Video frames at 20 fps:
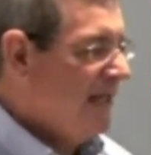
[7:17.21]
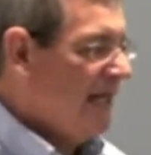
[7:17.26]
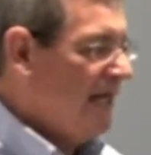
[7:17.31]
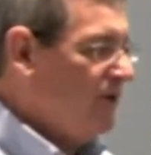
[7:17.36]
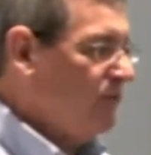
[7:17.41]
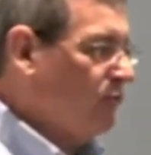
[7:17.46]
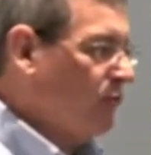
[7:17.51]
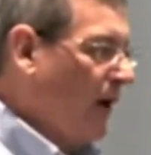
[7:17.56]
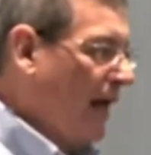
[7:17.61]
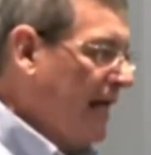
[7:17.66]
He
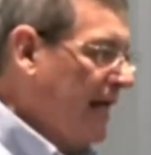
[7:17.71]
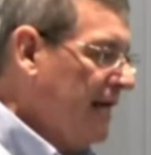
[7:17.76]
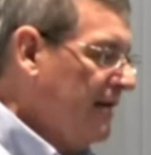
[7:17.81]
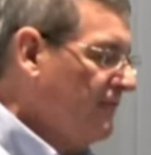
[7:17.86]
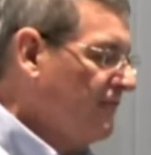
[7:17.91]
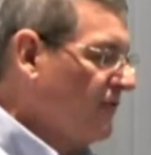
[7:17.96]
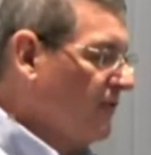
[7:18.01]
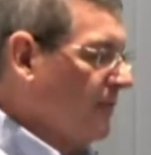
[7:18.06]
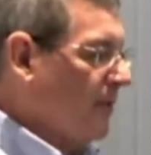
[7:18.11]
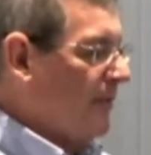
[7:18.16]

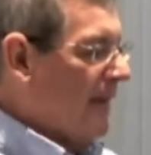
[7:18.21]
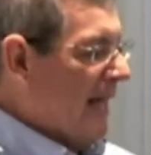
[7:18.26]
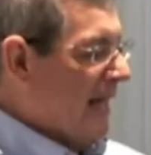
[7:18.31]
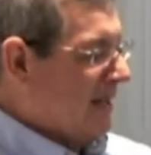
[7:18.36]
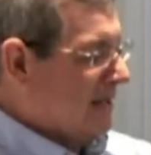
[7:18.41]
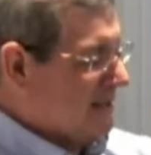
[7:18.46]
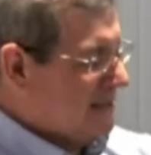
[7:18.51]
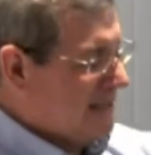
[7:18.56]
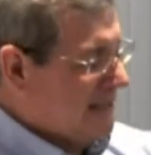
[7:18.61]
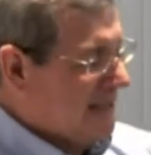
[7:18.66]
reigned from
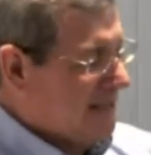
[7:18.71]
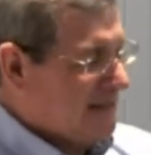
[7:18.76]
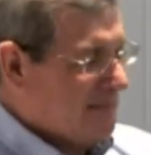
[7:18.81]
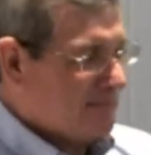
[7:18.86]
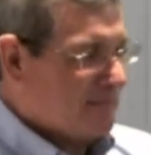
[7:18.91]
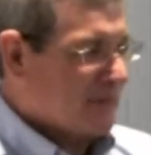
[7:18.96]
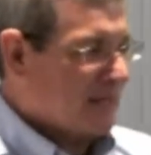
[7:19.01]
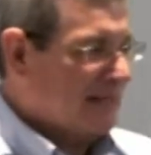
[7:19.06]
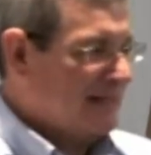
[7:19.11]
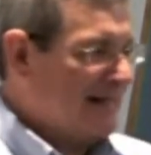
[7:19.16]
about
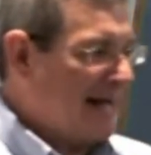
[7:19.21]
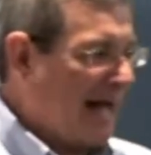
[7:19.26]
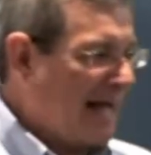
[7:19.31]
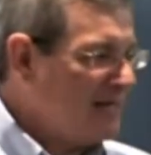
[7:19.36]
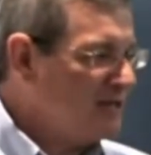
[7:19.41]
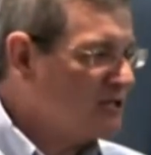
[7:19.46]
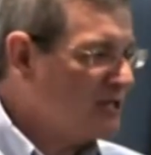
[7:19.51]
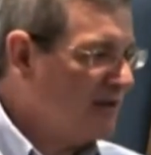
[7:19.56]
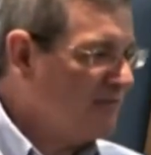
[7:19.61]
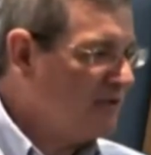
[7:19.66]

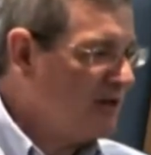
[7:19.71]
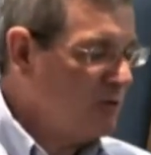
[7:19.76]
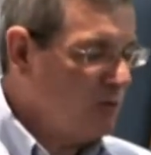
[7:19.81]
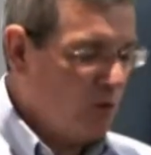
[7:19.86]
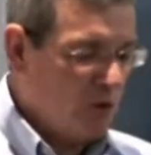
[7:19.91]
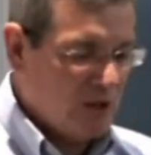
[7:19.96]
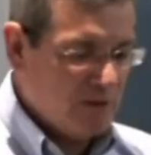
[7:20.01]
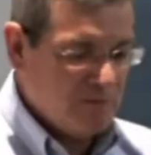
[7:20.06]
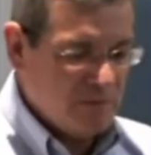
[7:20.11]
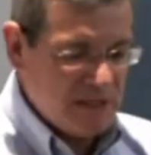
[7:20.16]

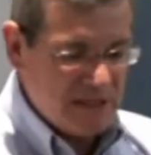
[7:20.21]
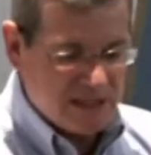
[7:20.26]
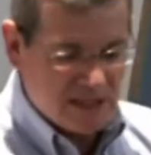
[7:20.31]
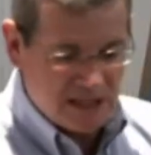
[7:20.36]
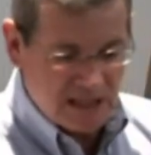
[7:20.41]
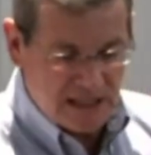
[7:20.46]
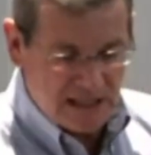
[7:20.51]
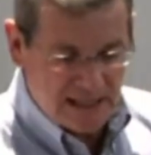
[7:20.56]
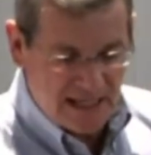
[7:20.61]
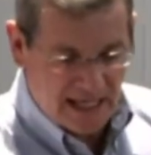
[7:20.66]
971
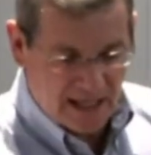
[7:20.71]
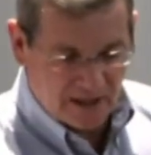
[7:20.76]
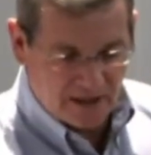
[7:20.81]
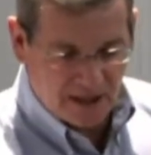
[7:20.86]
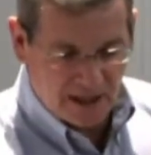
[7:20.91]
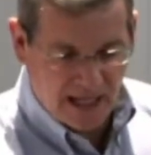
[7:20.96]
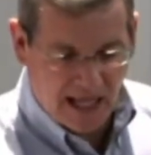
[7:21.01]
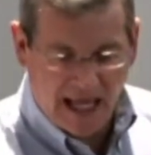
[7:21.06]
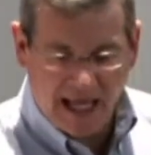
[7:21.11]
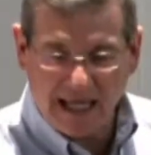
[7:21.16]
BC down to
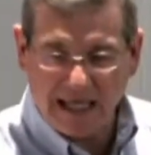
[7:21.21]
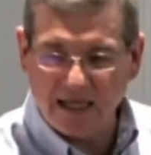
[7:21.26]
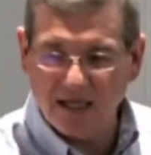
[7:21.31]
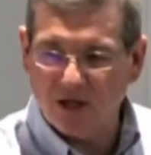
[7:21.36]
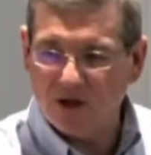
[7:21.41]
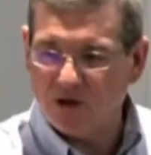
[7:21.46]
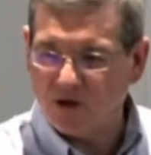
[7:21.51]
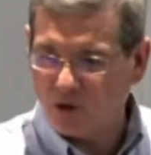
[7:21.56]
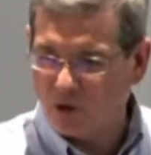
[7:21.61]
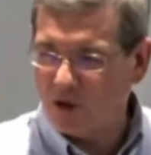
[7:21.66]

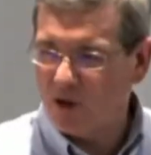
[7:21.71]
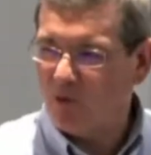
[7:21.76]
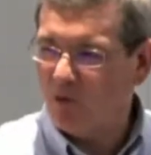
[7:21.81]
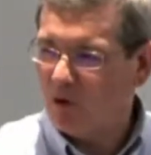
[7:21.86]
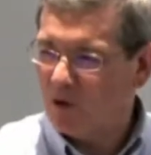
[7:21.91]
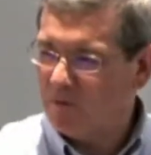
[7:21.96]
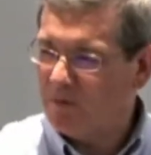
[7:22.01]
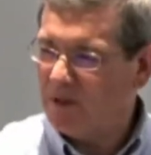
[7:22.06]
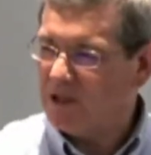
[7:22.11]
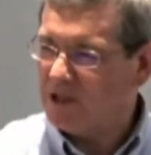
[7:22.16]

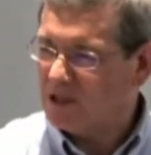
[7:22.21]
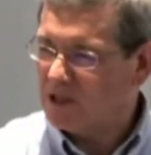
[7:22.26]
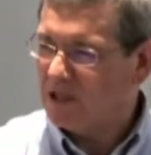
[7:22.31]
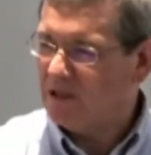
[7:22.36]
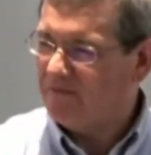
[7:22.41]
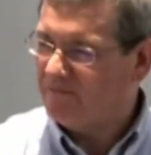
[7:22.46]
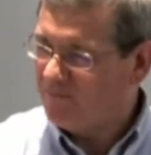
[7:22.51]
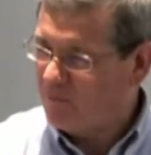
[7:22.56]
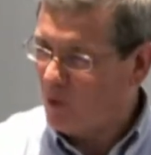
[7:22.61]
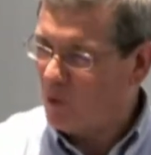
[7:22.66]
931
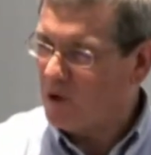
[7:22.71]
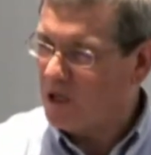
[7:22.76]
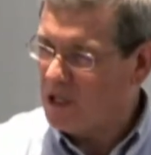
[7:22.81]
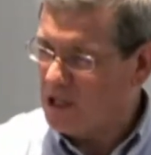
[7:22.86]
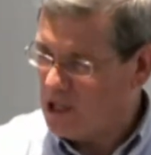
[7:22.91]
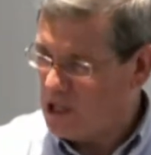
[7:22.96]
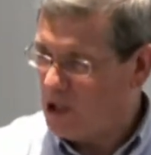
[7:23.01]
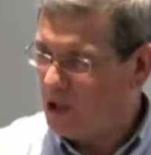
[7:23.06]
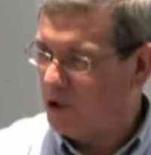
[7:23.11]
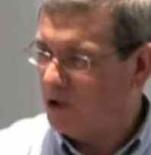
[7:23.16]
BC, 40
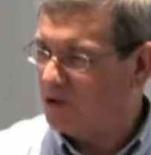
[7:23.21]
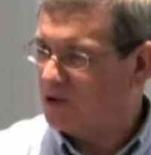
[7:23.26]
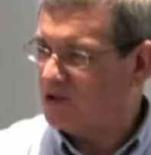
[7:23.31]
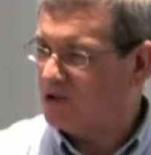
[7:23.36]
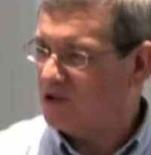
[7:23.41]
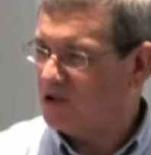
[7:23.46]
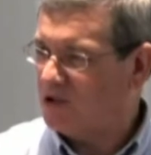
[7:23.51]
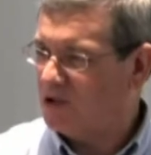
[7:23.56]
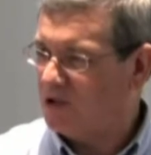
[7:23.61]
years.